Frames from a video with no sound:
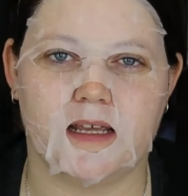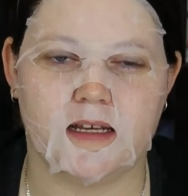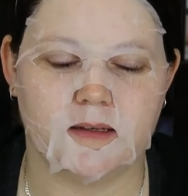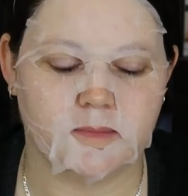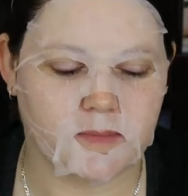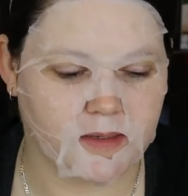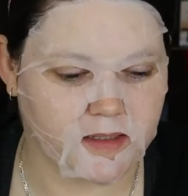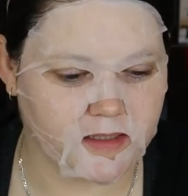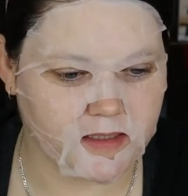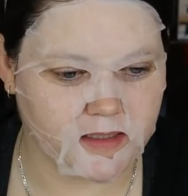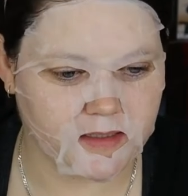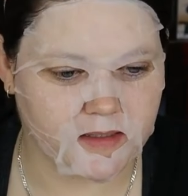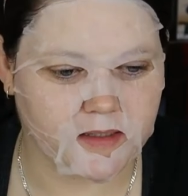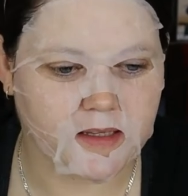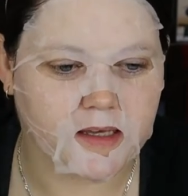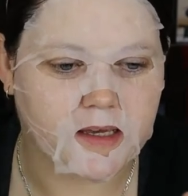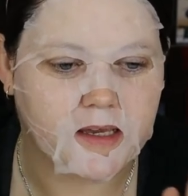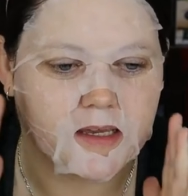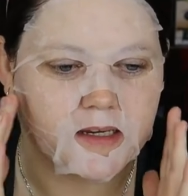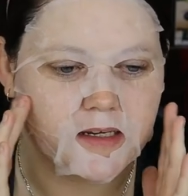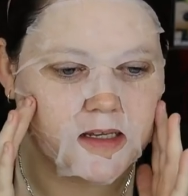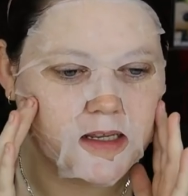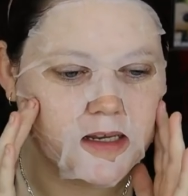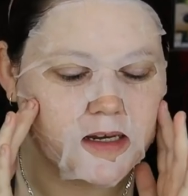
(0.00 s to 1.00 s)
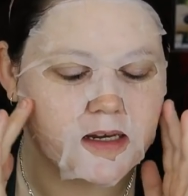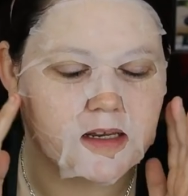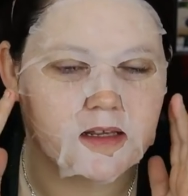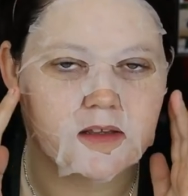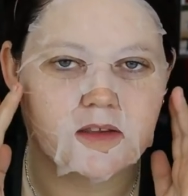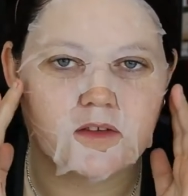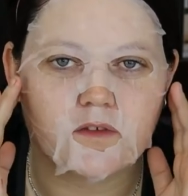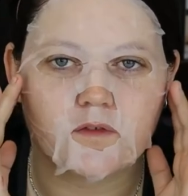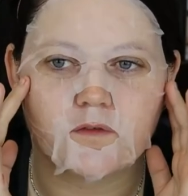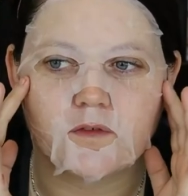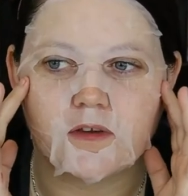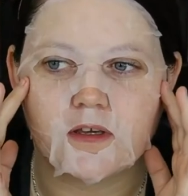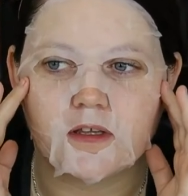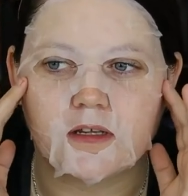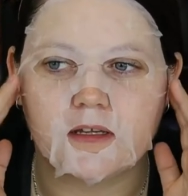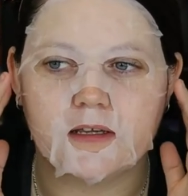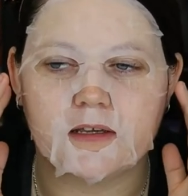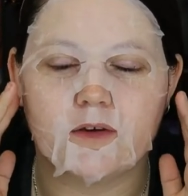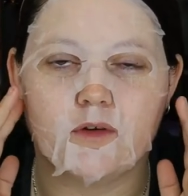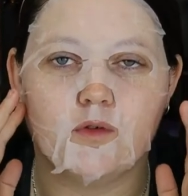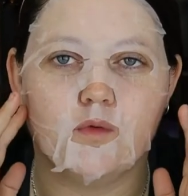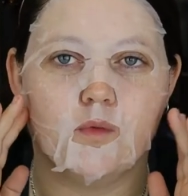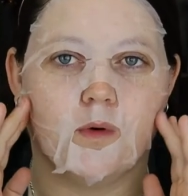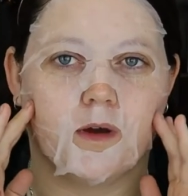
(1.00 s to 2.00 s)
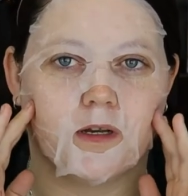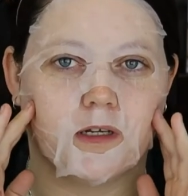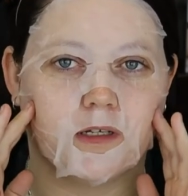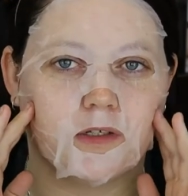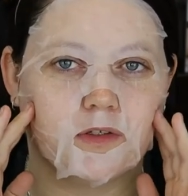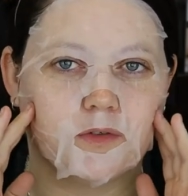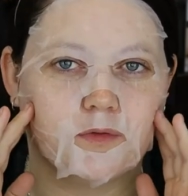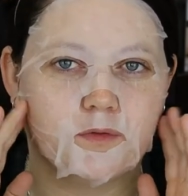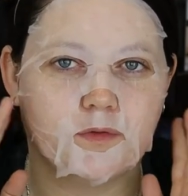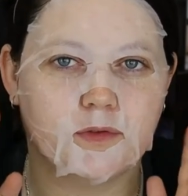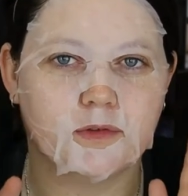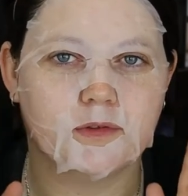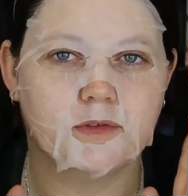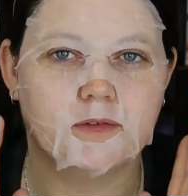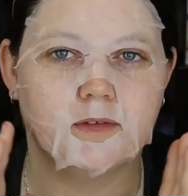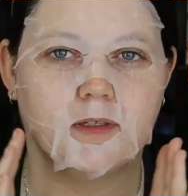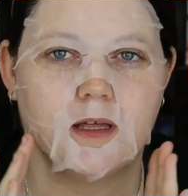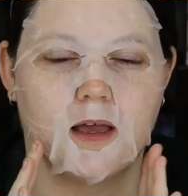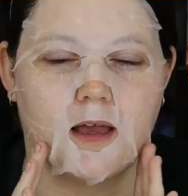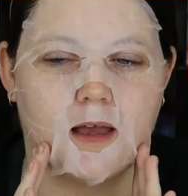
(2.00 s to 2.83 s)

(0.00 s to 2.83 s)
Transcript: 10 minutes and it is feeling wonderful.